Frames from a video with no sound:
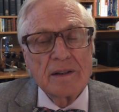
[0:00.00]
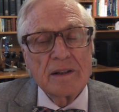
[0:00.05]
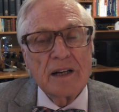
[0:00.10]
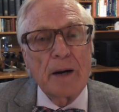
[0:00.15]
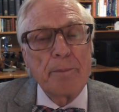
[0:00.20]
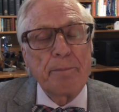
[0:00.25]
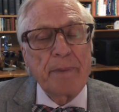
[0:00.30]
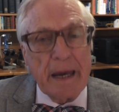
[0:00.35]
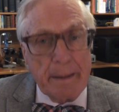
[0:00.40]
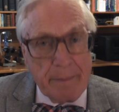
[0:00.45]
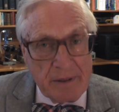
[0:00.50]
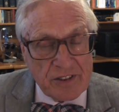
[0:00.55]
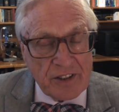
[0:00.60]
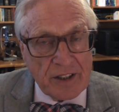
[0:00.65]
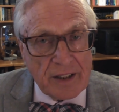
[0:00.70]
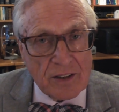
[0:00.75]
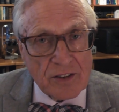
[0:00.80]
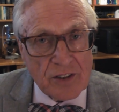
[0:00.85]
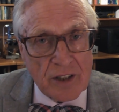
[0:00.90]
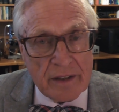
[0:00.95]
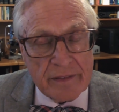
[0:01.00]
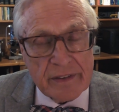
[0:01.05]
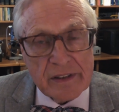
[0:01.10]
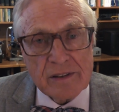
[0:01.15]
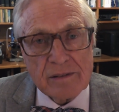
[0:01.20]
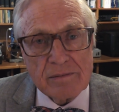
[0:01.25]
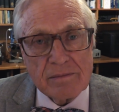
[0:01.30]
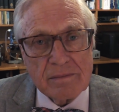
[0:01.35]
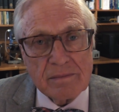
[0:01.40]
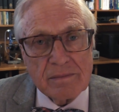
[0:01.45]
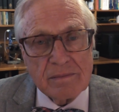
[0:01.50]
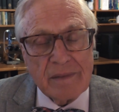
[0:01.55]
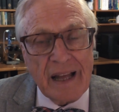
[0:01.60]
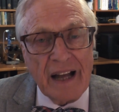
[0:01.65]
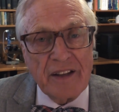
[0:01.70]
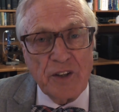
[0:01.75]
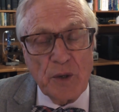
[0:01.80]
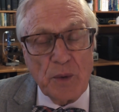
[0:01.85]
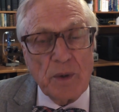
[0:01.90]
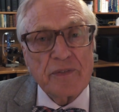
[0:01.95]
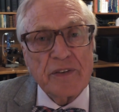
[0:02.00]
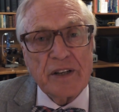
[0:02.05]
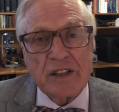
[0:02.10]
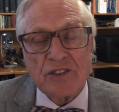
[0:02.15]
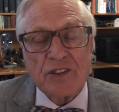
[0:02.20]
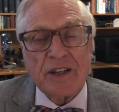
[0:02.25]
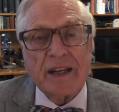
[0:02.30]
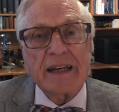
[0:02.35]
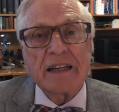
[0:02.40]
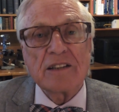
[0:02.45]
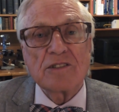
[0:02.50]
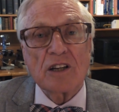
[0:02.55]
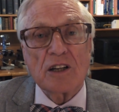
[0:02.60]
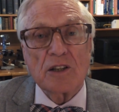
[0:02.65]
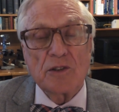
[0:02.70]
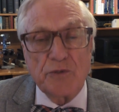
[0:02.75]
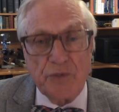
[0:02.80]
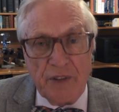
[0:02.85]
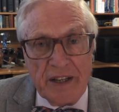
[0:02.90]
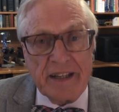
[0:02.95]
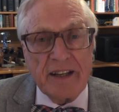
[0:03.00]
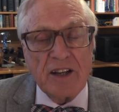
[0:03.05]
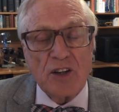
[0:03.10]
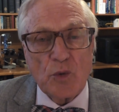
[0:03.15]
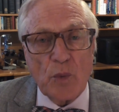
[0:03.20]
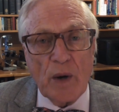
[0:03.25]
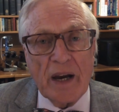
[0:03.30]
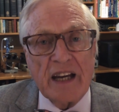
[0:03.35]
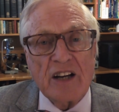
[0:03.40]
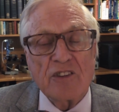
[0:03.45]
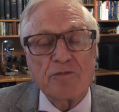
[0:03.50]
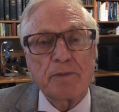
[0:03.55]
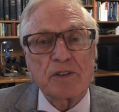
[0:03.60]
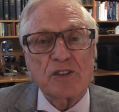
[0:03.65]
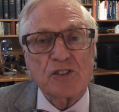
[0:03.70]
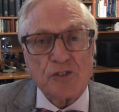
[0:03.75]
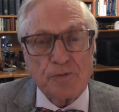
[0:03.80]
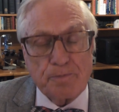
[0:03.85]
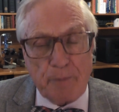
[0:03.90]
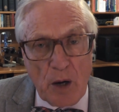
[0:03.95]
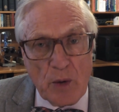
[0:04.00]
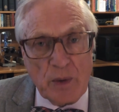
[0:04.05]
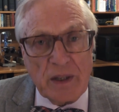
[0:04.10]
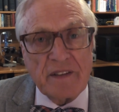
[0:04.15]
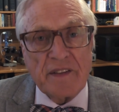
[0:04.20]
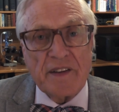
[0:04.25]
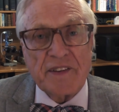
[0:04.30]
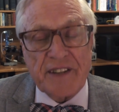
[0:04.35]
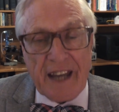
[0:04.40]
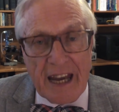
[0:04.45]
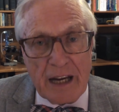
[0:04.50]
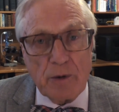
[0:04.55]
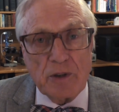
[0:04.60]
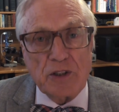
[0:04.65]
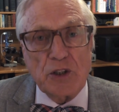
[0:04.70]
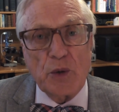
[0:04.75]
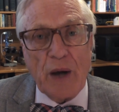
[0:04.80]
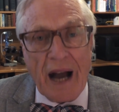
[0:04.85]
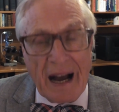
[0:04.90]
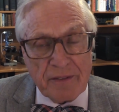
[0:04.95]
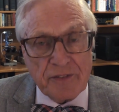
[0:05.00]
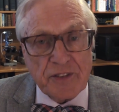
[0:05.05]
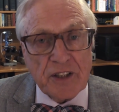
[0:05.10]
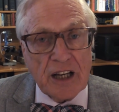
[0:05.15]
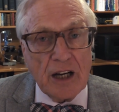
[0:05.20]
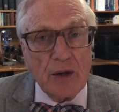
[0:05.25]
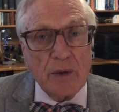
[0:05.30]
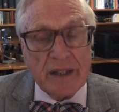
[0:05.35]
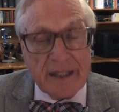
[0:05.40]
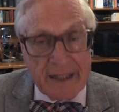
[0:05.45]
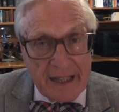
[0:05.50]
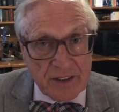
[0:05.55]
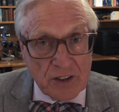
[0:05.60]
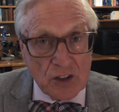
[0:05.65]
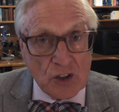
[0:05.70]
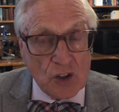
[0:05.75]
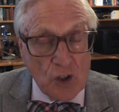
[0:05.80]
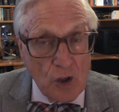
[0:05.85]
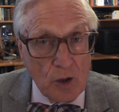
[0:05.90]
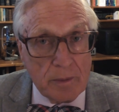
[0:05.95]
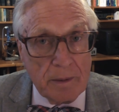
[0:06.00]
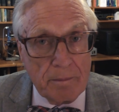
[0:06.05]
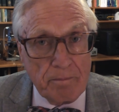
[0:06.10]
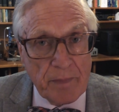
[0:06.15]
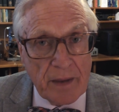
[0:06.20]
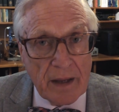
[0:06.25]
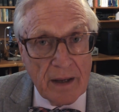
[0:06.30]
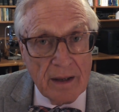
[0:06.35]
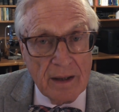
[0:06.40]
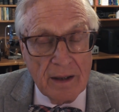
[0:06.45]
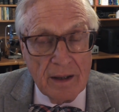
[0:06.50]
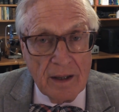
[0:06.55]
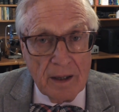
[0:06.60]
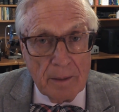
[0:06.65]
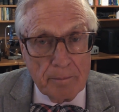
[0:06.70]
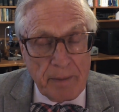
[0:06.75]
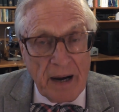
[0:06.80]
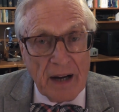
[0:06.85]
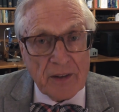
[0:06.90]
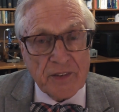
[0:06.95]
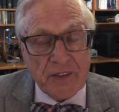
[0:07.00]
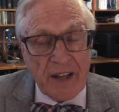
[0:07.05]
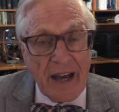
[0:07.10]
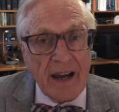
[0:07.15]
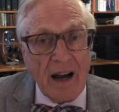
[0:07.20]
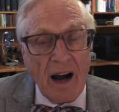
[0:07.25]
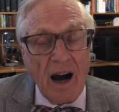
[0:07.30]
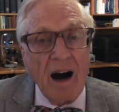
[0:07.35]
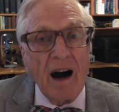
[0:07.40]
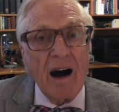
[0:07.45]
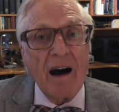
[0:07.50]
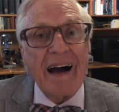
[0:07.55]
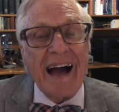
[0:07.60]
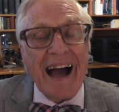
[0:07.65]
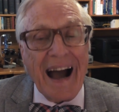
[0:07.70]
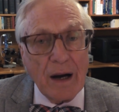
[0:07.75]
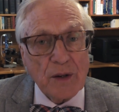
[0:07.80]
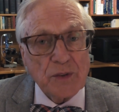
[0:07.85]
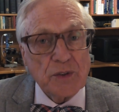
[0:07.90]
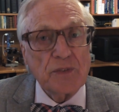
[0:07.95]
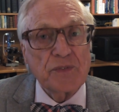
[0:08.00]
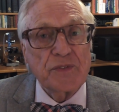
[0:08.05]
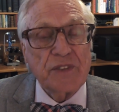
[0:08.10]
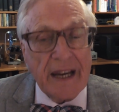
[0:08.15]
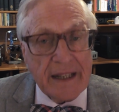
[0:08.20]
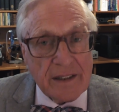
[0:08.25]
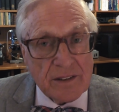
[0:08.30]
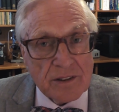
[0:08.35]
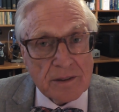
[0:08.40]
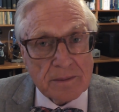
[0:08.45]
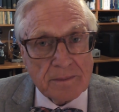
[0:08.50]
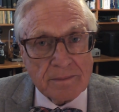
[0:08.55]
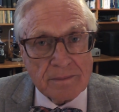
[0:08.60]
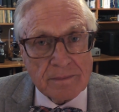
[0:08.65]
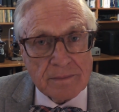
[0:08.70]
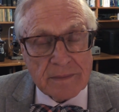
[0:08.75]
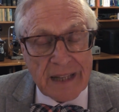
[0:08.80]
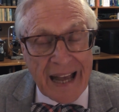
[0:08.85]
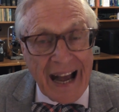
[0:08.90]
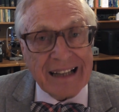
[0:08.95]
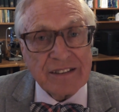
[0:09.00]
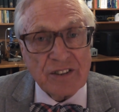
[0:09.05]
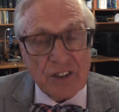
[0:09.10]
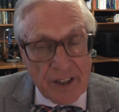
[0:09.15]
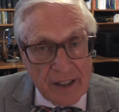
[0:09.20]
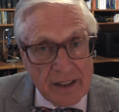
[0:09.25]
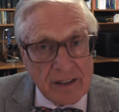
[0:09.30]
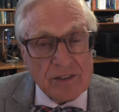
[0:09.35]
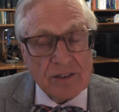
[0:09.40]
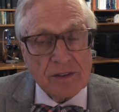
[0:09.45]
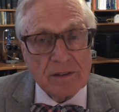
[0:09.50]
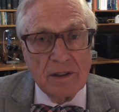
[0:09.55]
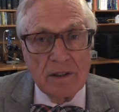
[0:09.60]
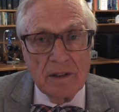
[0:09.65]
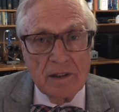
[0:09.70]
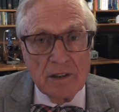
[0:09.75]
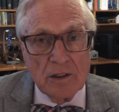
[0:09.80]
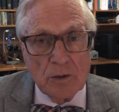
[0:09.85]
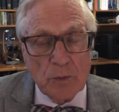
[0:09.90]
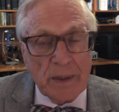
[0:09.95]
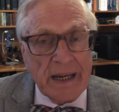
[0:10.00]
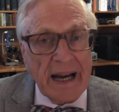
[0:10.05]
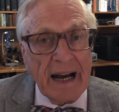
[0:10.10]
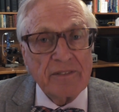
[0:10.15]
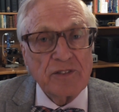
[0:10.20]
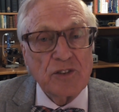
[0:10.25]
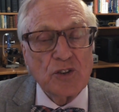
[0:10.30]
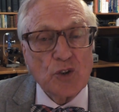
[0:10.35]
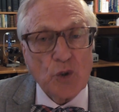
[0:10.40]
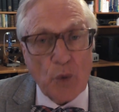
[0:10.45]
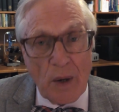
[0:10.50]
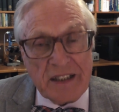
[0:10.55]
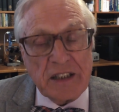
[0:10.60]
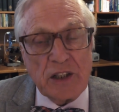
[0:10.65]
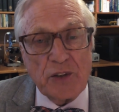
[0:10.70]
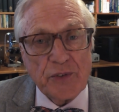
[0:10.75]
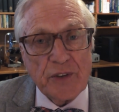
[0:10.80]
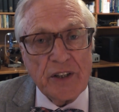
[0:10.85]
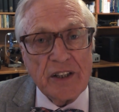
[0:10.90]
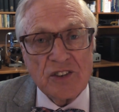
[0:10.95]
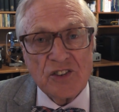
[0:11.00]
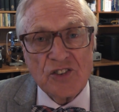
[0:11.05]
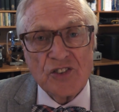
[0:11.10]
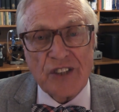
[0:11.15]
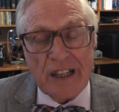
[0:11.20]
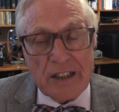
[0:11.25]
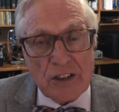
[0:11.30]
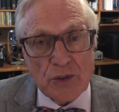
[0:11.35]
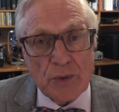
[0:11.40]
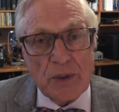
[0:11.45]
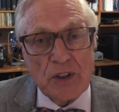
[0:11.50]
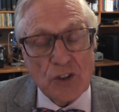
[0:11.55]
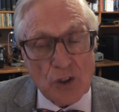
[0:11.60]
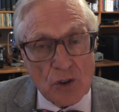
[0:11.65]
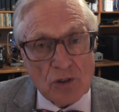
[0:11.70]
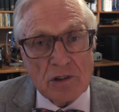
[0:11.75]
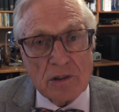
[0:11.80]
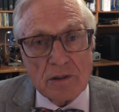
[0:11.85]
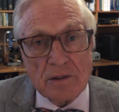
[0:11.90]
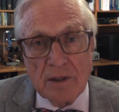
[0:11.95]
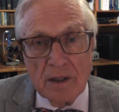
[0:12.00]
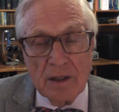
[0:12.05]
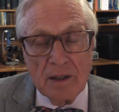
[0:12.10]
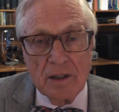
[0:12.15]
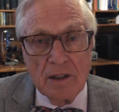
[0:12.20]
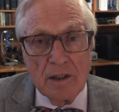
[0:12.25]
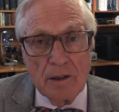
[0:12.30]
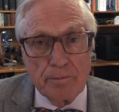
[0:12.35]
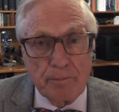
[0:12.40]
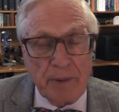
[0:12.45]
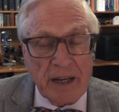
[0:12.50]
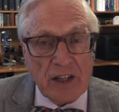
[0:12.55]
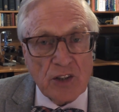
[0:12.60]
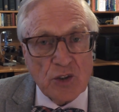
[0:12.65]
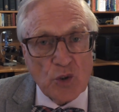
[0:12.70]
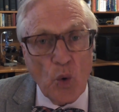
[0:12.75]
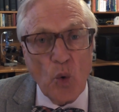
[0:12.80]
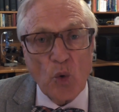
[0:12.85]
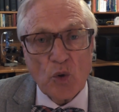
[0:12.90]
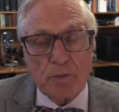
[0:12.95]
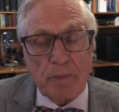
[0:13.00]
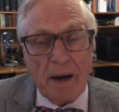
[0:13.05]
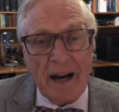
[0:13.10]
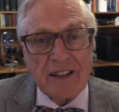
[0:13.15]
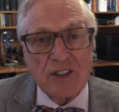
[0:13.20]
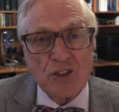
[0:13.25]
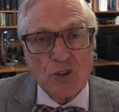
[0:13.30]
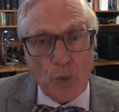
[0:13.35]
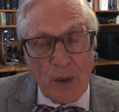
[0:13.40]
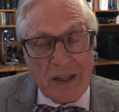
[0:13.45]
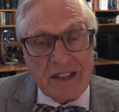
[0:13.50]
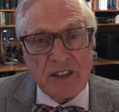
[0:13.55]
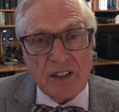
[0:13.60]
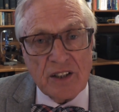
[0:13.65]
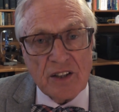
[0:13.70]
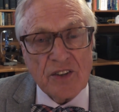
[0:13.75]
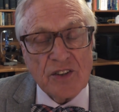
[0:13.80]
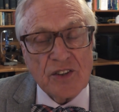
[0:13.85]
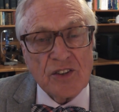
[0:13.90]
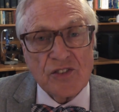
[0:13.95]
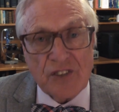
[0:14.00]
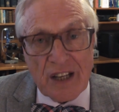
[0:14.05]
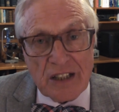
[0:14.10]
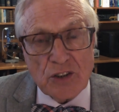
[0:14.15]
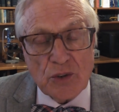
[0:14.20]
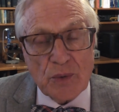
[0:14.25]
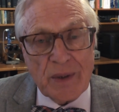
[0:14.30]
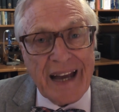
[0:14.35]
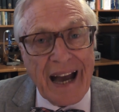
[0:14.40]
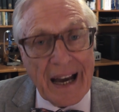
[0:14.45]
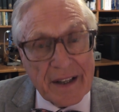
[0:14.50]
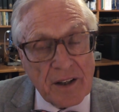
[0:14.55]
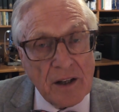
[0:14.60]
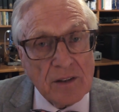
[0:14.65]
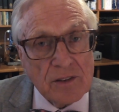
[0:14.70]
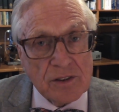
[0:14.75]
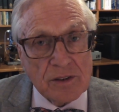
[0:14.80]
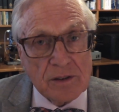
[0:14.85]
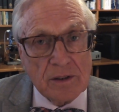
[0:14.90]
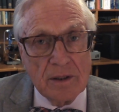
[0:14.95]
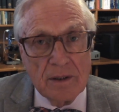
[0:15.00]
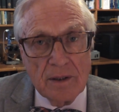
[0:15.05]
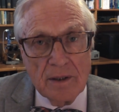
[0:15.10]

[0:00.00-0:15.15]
a babysitting service, and university is a convenient way of postponing the day when you have to go and get a job. But they are out of date. As it is, we have 21st century children being taught by 20th century adults